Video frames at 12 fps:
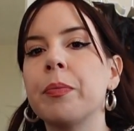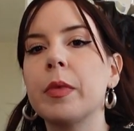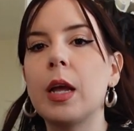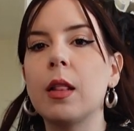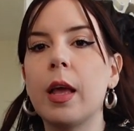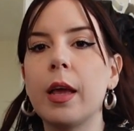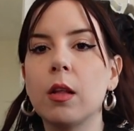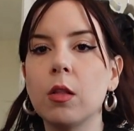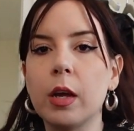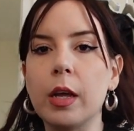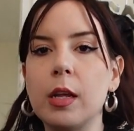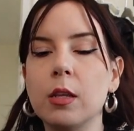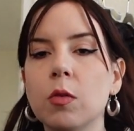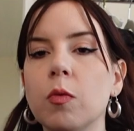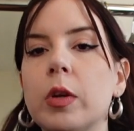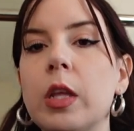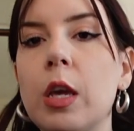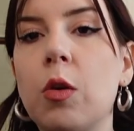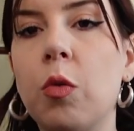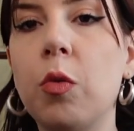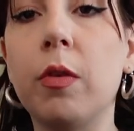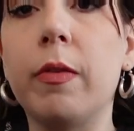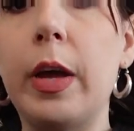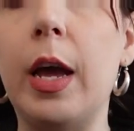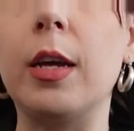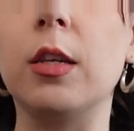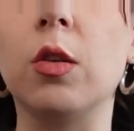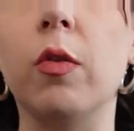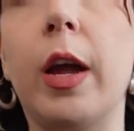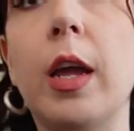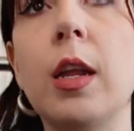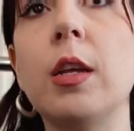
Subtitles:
And like, look, it is a really cool vest, right?